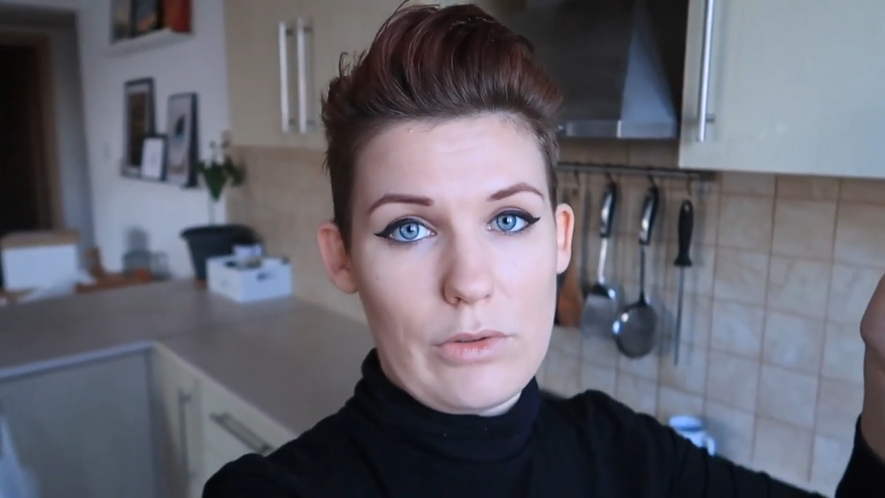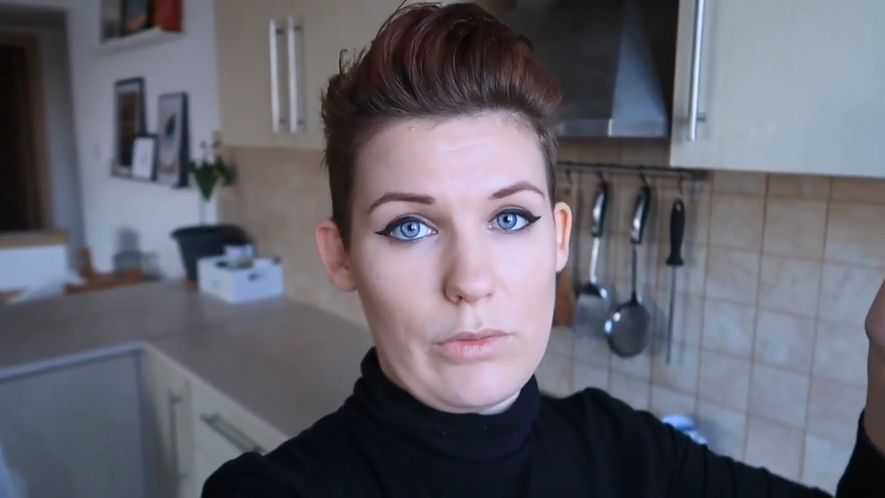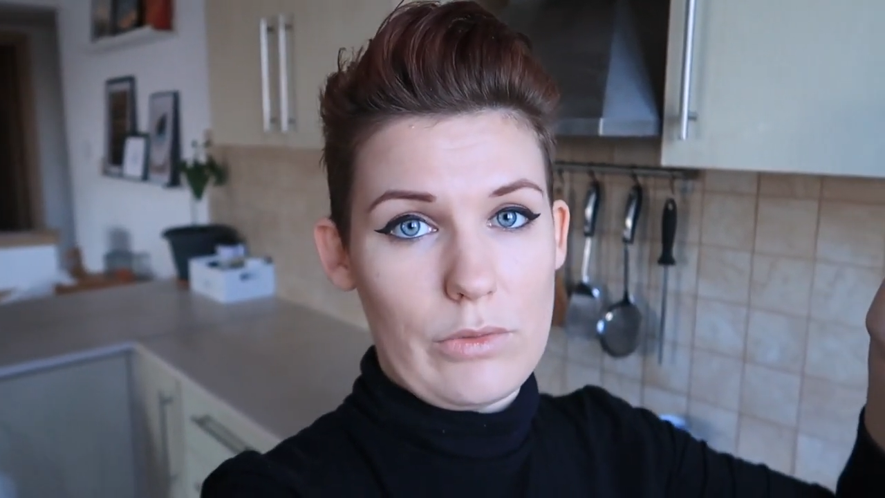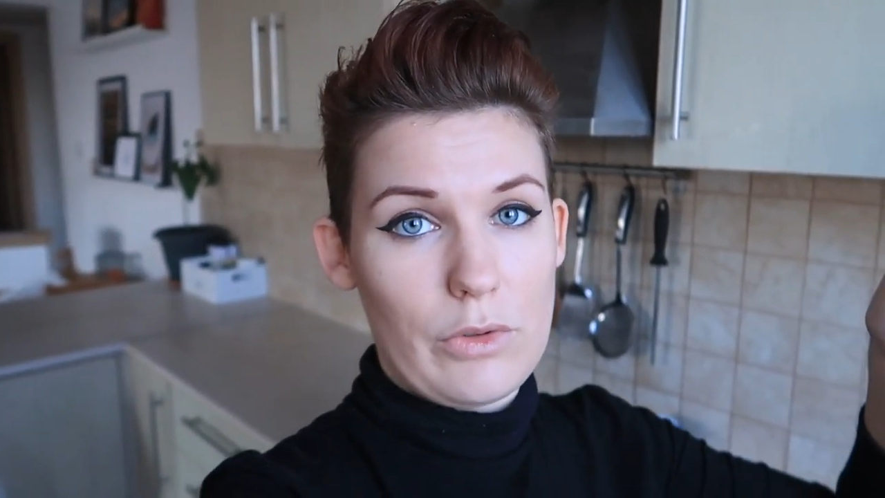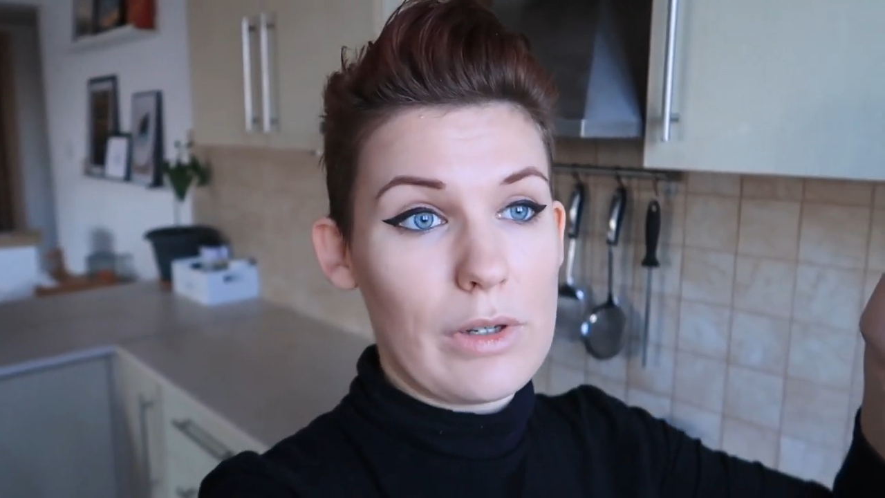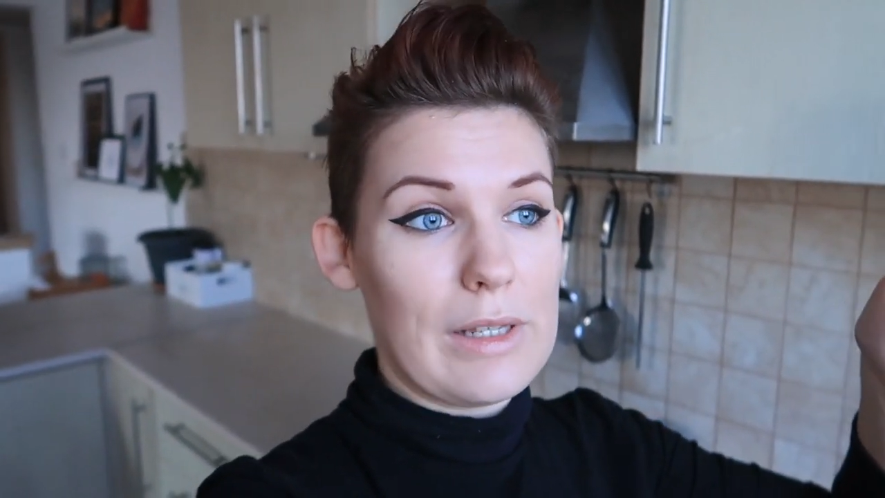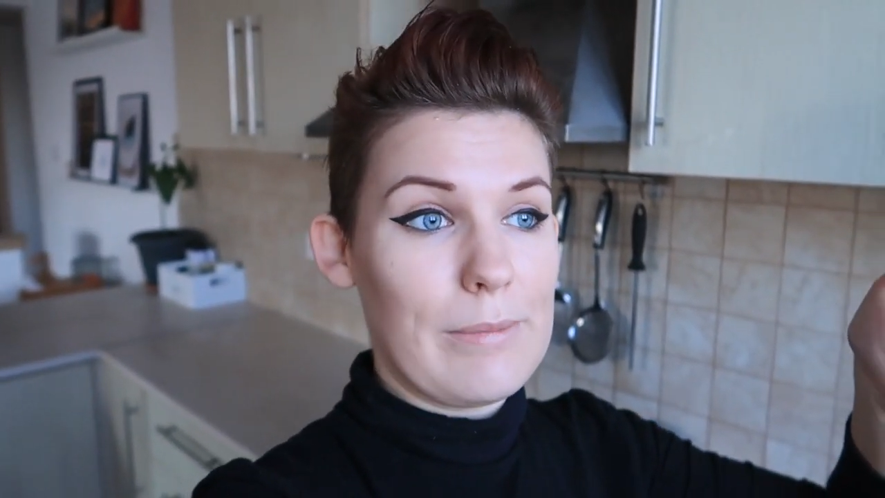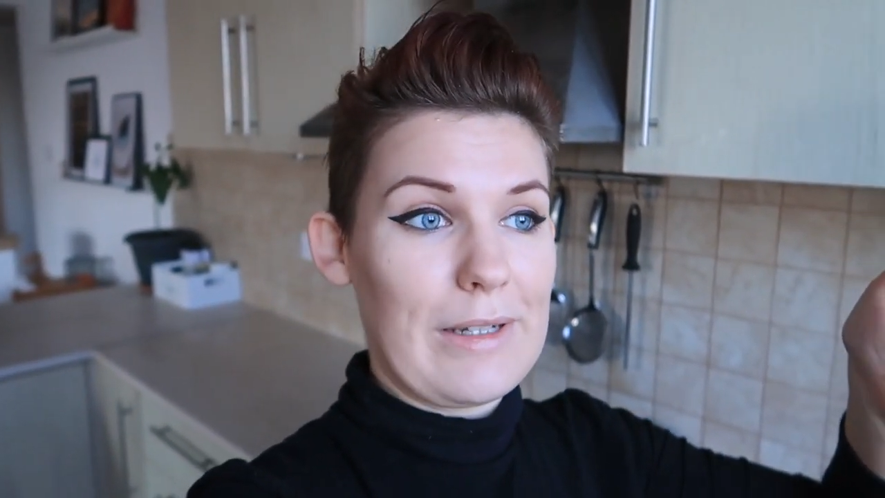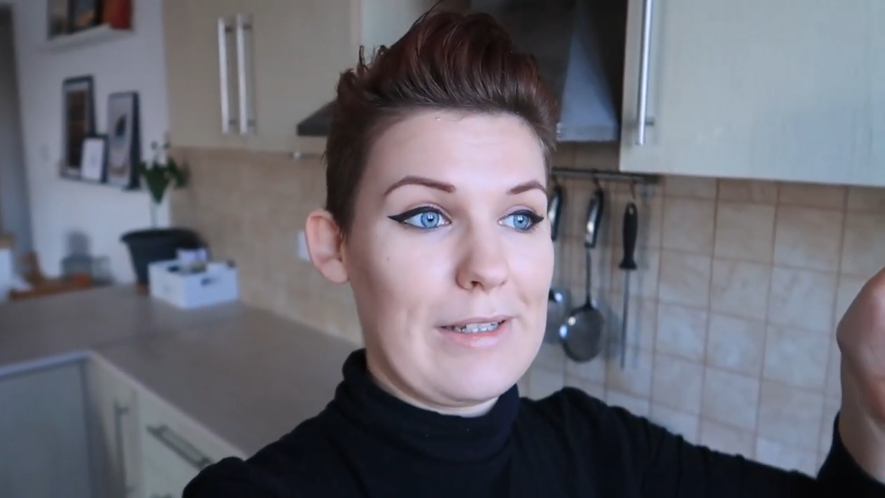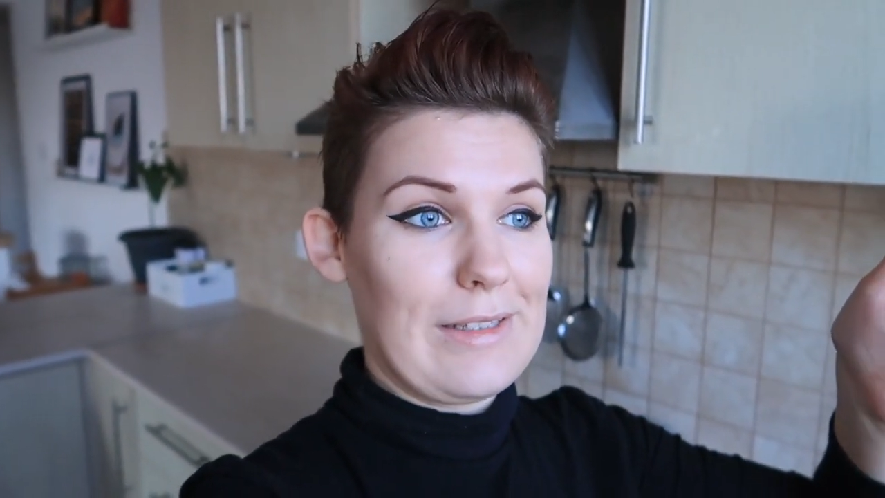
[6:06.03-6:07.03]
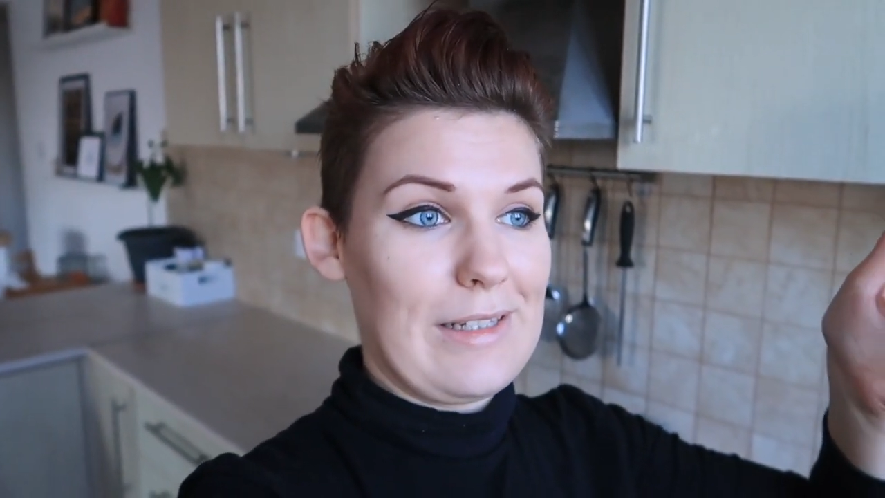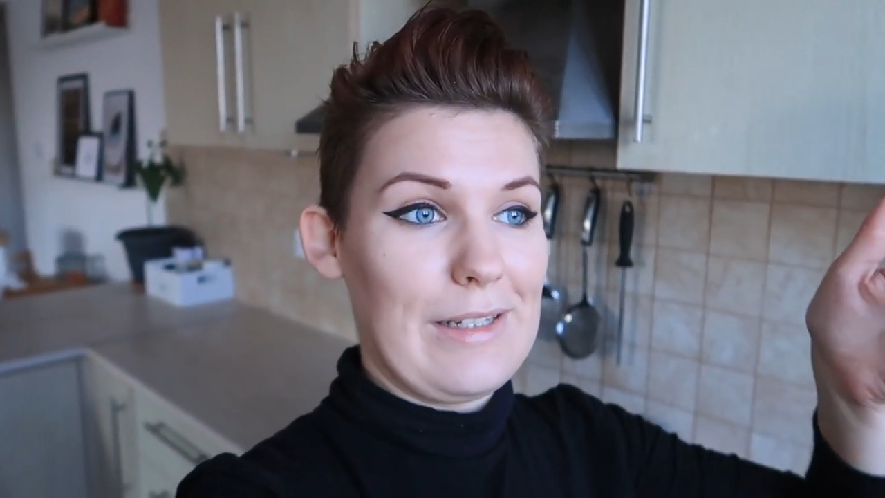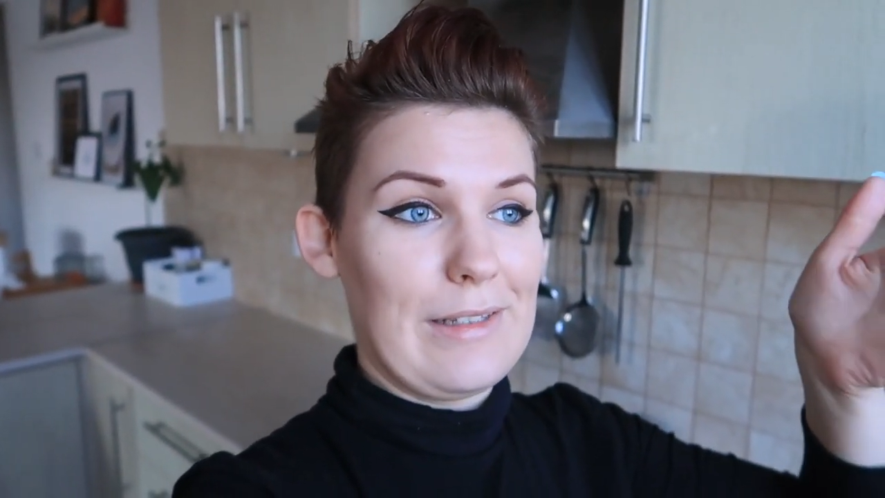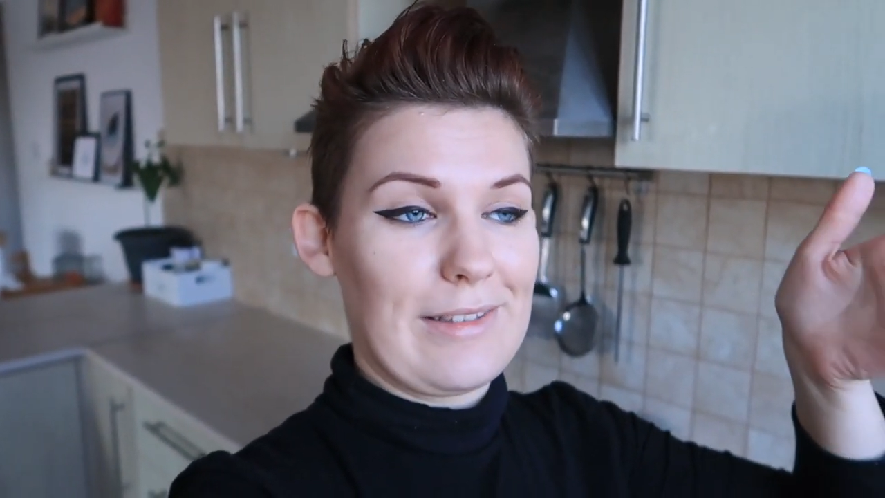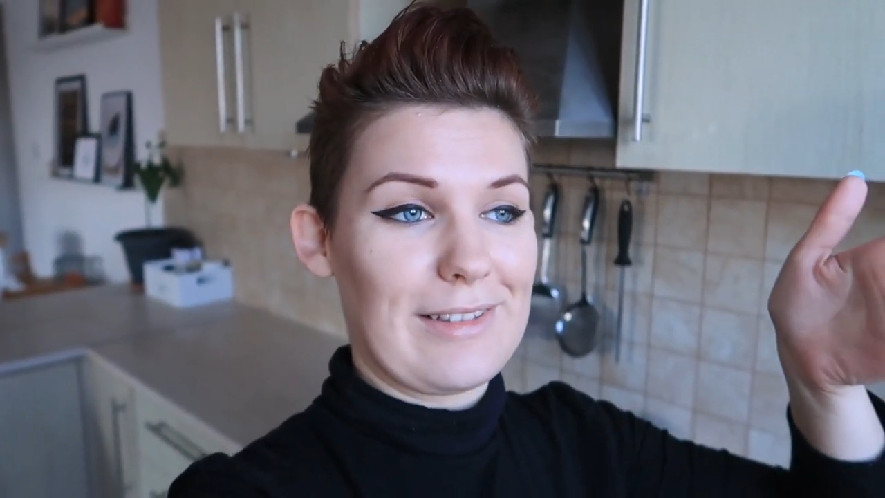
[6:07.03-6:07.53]
to the toilet because
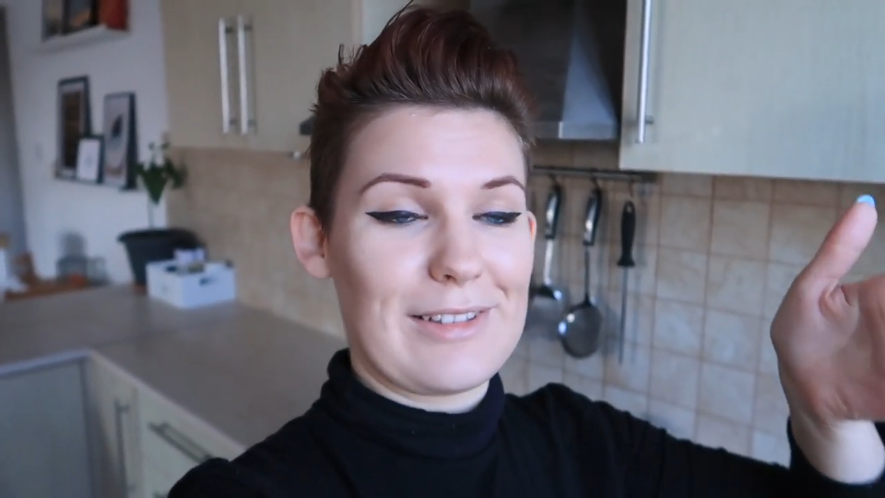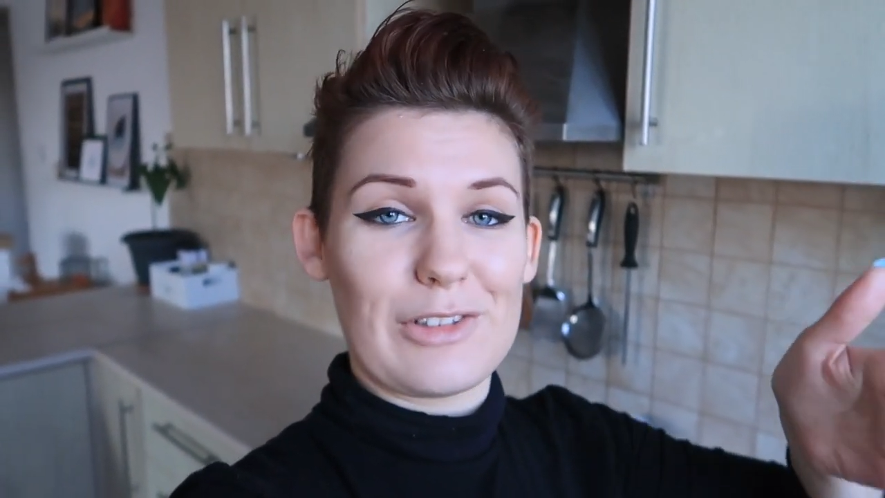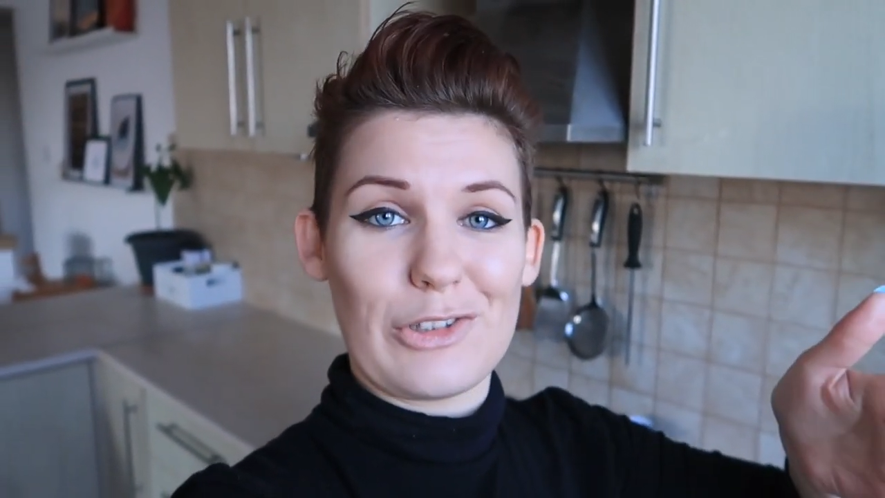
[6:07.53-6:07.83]
he is